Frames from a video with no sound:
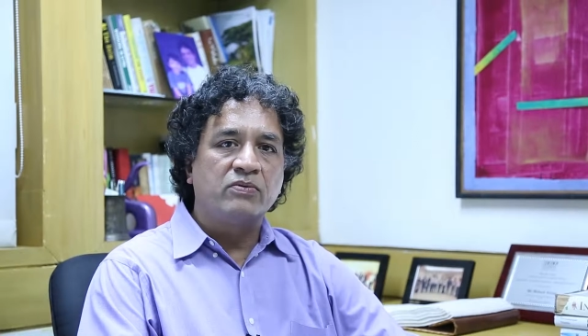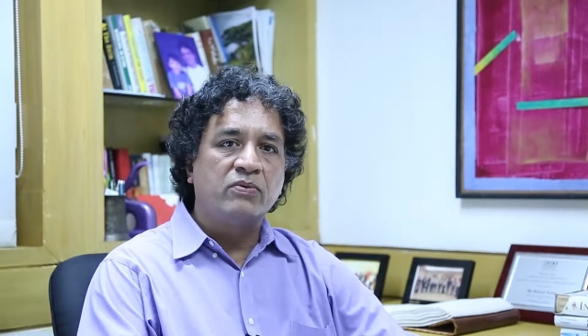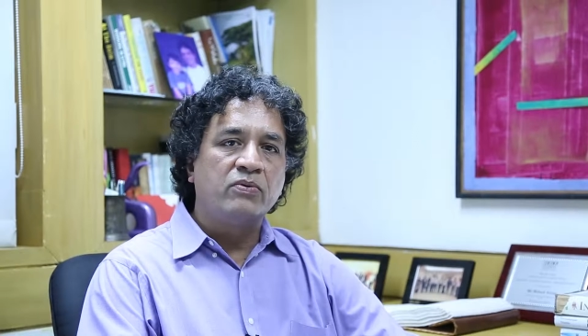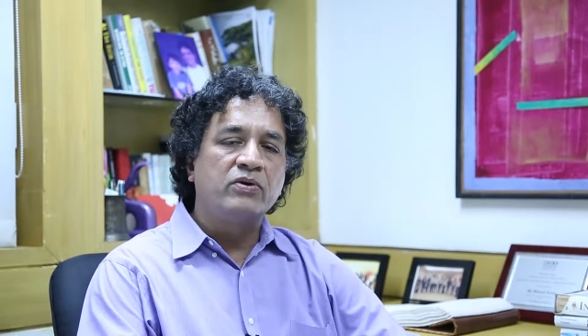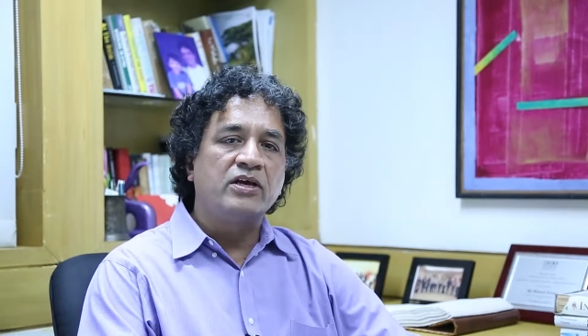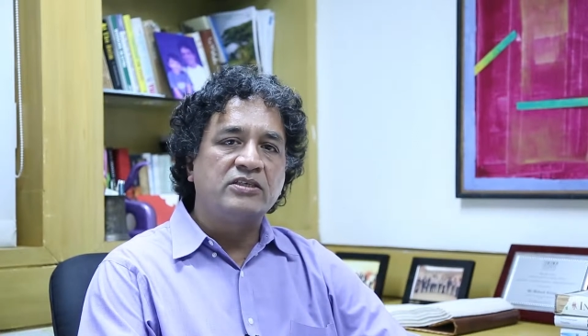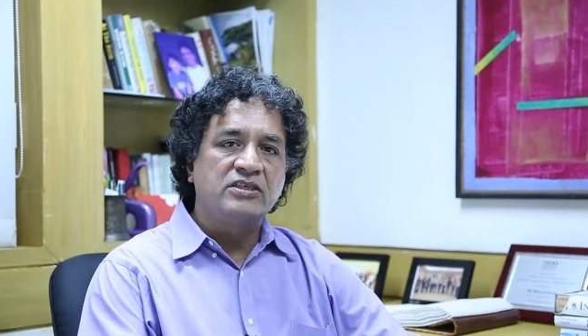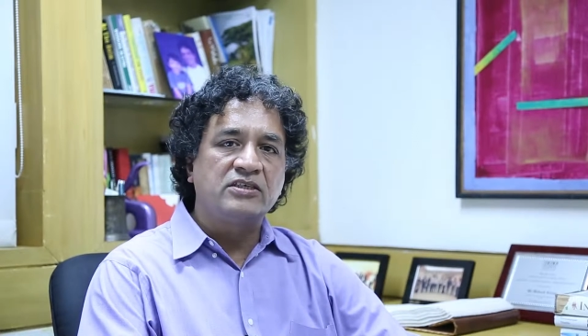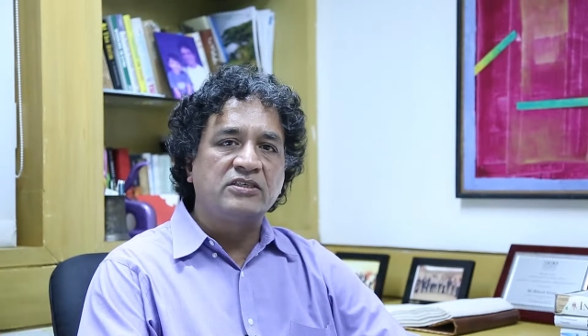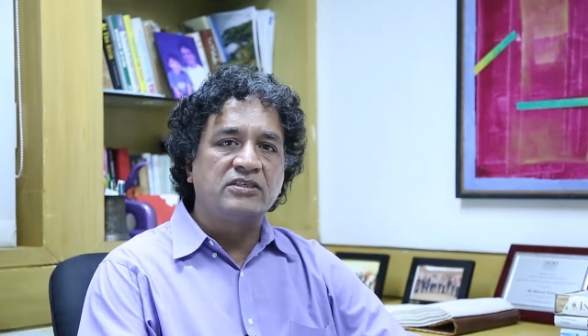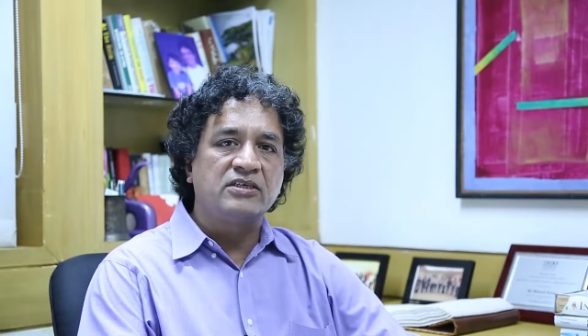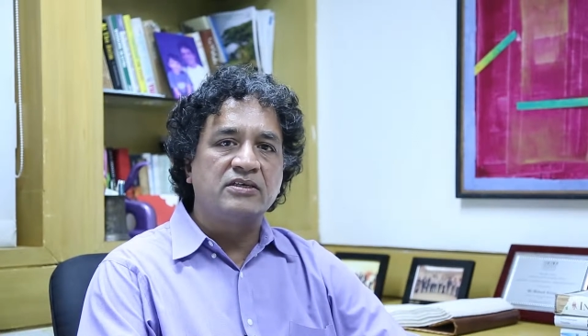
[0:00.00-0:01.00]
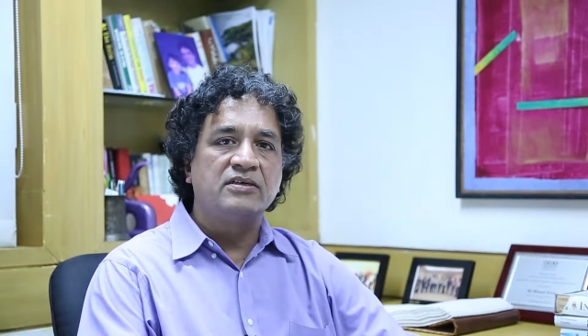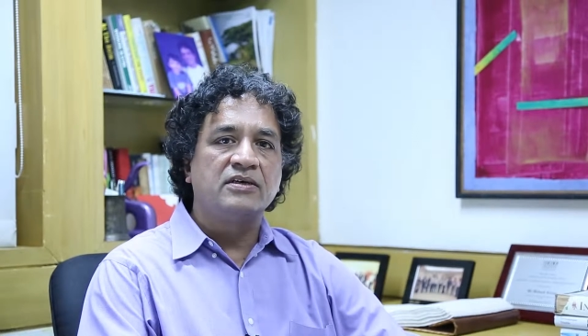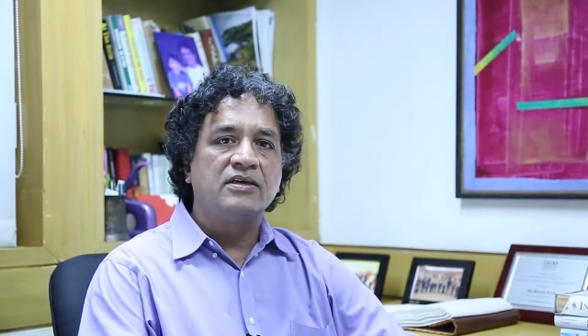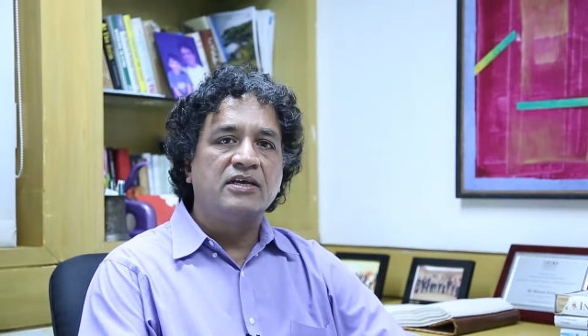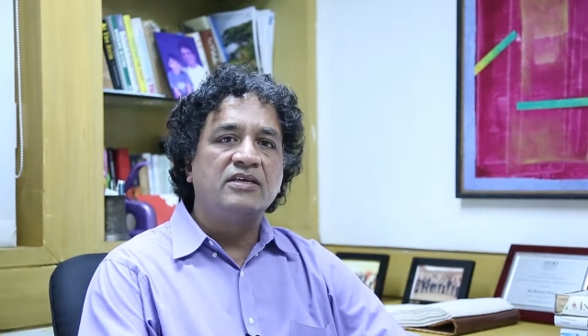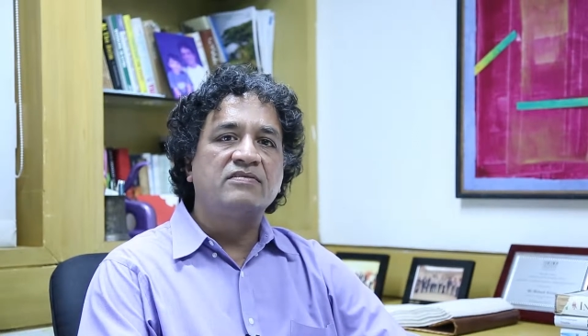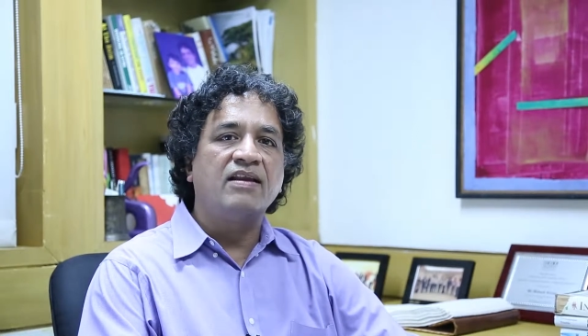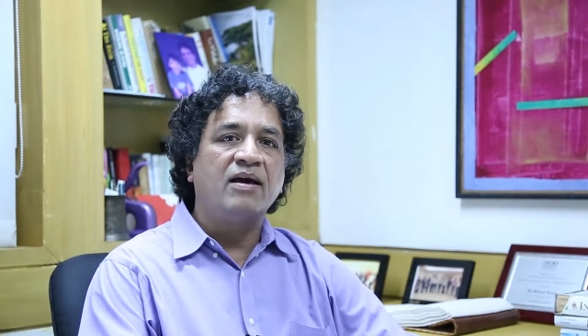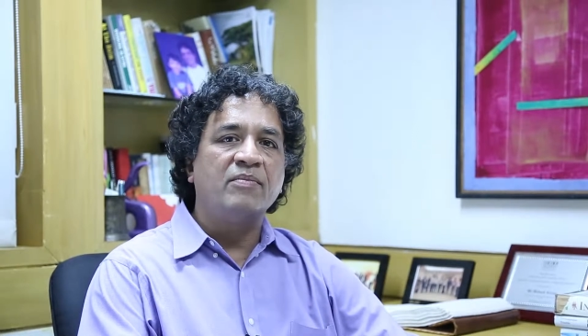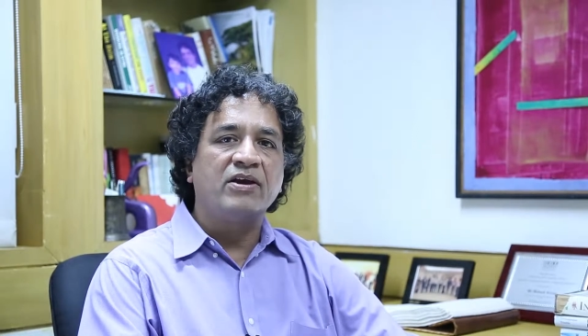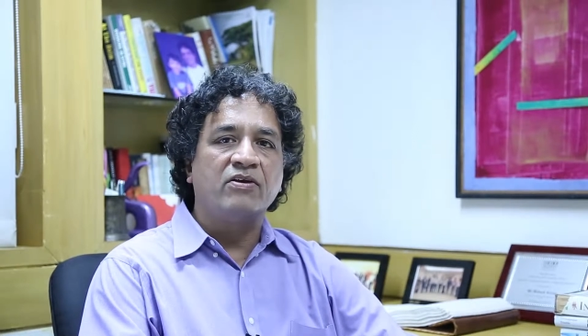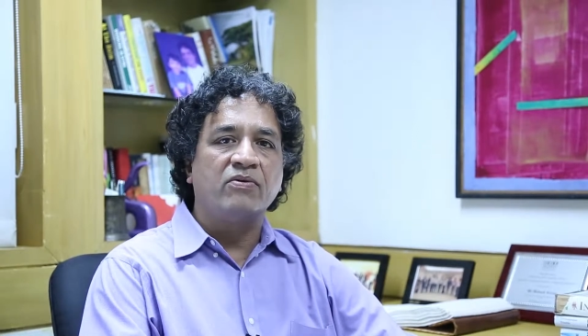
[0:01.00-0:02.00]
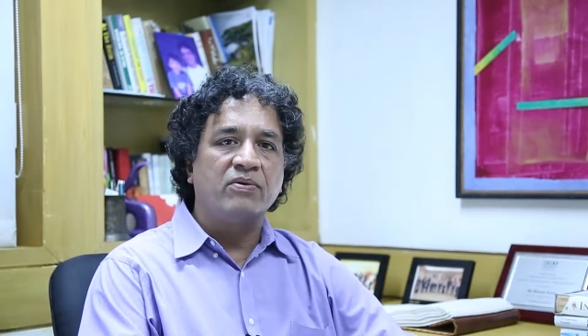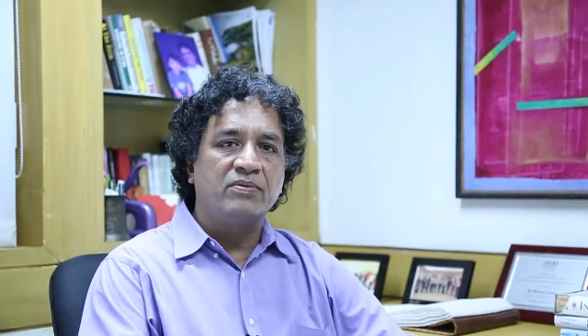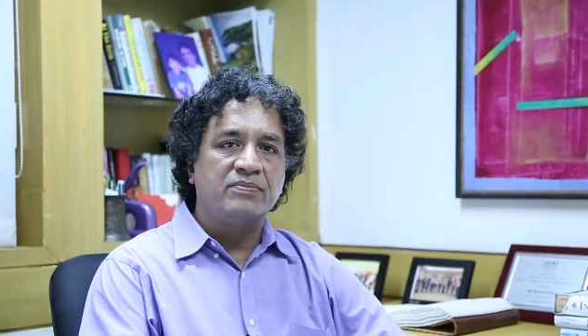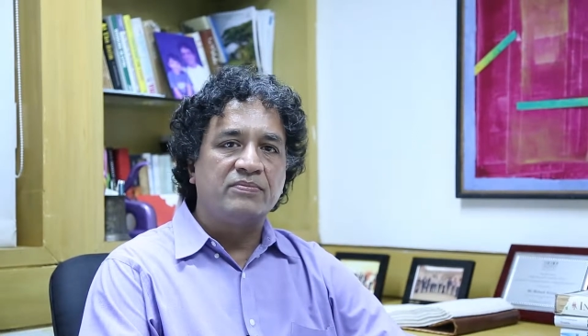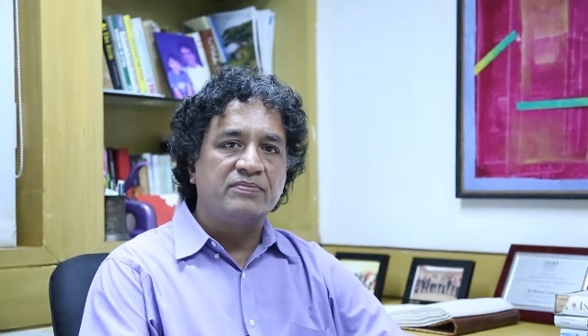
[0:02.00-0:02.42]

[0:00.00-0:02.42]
who resisted Islamic rule.